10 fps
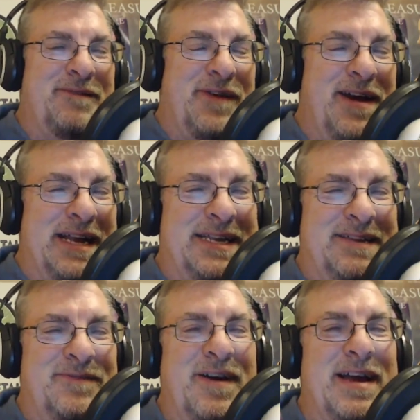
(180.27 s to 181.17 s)
very,
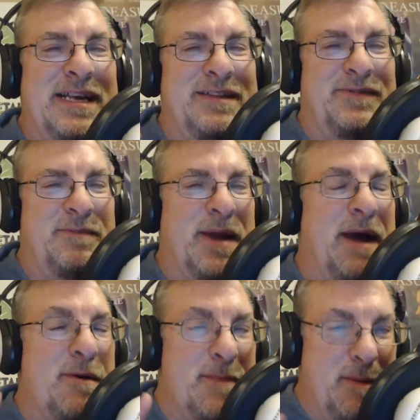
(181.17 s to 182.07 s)
very. But
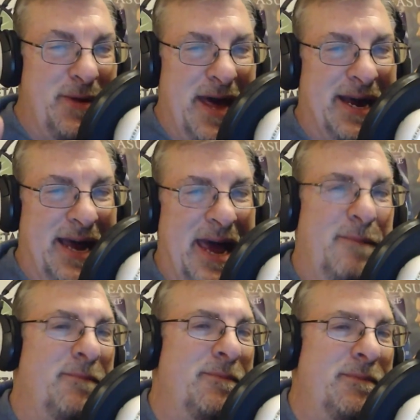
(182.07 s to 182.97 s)
I remember that
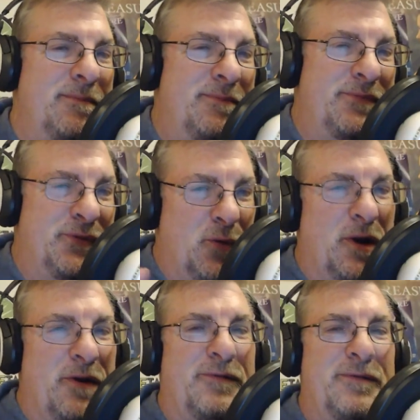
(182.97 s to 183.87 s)
game
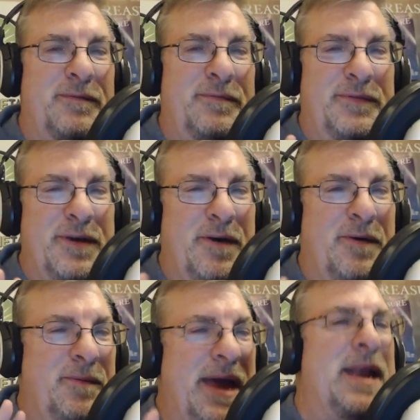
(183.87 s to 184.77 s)
sort of.
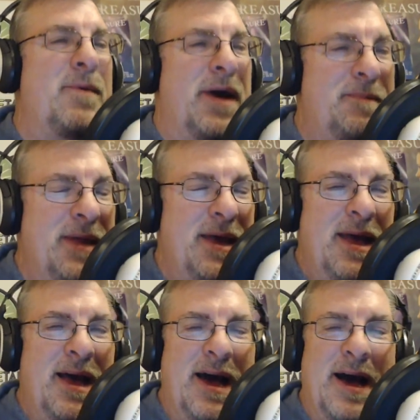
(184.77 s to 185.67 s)
So anyway,
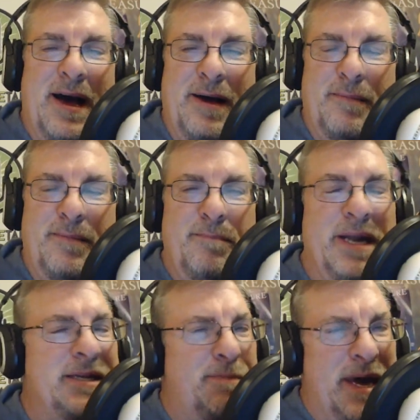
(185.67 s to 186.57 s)
but
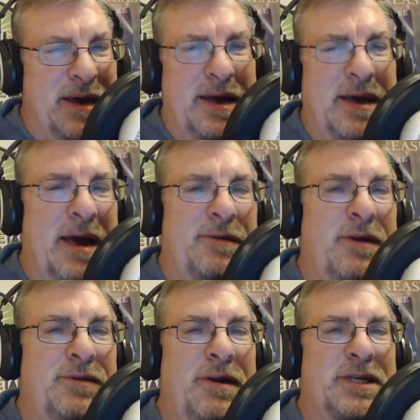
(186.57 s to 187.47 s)
it's a big. And
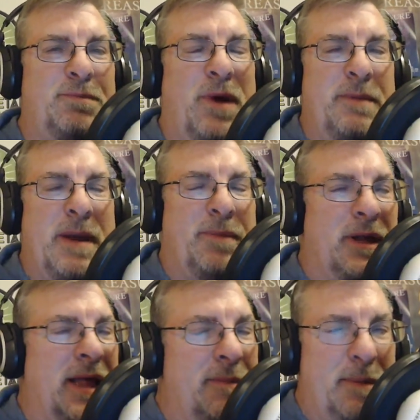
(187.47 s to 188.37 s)
I'm trying to explain to
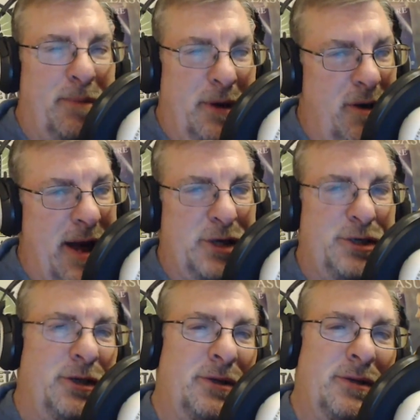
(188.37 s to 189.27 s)
people. A lot of people
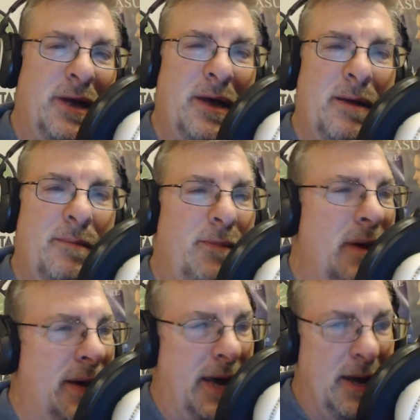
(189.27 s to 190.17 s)
international.
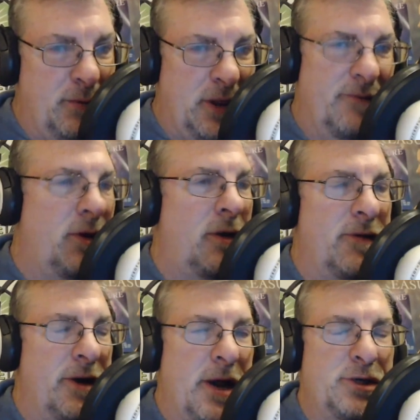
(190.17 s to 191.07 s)
Again, we love all
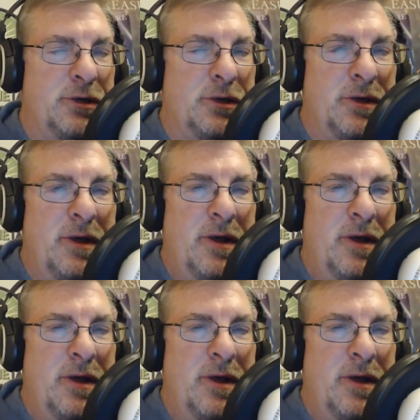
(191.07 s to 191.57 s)
our international